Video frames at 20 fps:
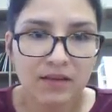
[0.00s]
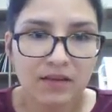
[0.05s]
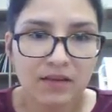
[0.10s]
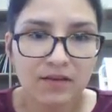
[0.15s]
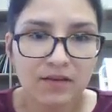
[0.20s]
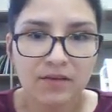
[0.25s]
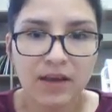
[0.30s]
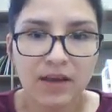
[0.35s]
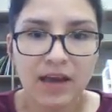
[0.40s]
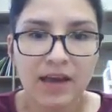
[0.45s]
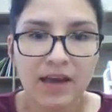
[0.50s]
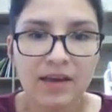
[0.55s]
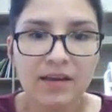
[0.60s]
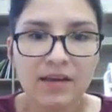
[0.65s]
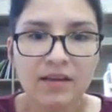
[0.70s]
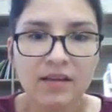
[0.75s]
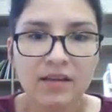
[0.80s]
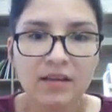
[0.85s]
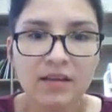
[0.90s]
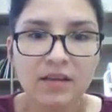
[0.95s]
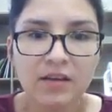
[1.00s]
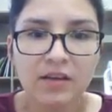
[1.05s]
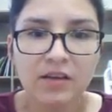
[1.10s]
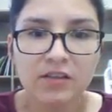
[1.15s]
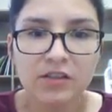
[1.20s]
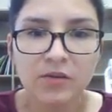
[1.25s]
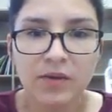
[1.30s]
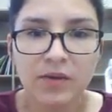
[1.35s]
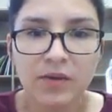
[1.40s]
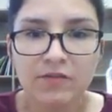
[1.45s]
Okay?
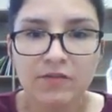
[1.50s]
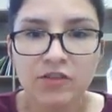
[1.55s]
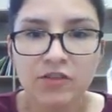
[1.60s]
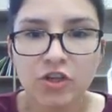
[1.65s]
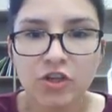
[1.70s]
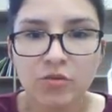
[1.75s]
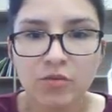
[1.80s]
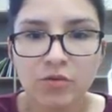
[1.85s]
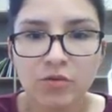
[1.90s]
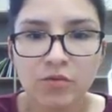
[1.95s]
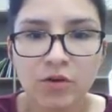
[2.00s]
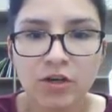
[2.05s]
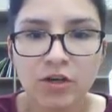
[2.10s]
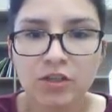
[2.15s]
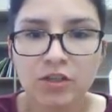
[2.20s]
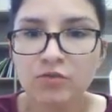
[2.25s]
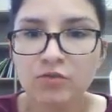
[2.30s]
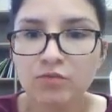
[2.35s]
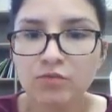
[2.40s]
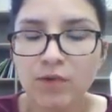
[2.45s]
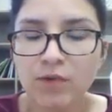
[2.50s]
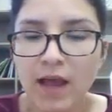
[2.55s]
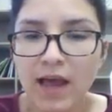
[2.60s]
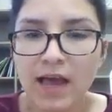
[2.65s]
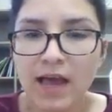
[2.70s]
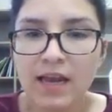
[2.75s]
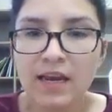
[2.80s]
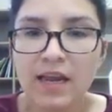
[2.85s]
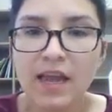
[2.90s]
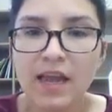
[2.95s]
So we have two more words,
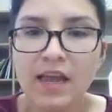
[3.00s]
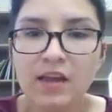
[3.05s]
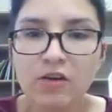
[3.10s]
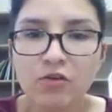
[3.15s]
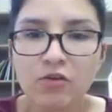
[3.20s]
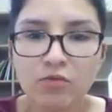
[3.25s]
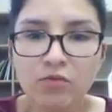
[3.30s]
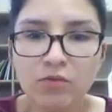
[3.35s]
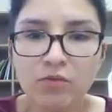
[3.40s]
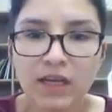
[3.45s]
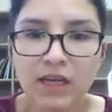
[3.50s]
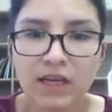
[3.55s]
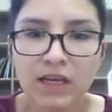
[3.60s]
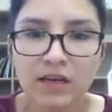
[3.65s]
red and green.